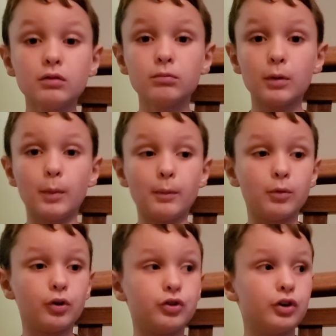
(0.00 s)

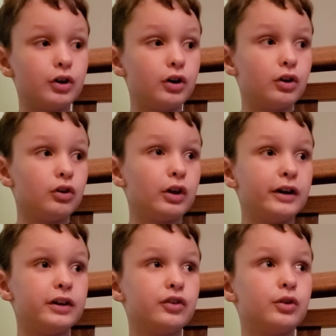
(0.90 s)
remember to
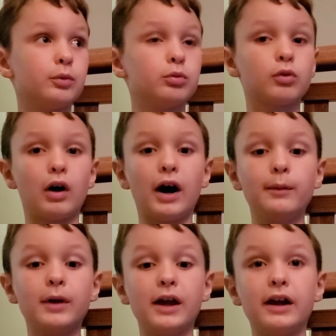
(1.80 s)
like and
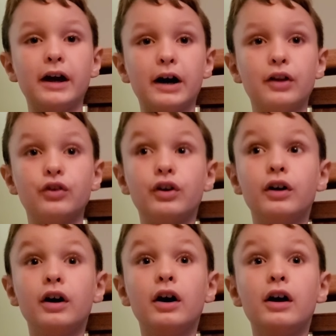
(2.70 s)
subscribe, and
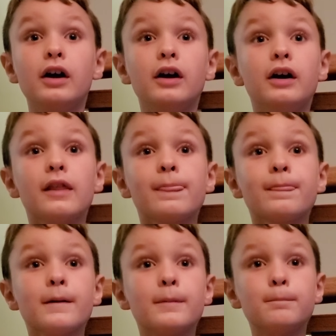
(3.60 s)

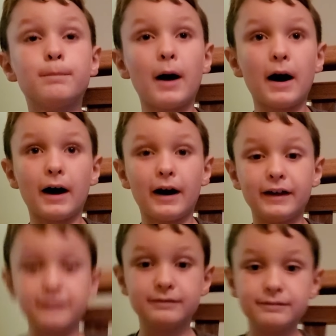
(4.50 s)
bye.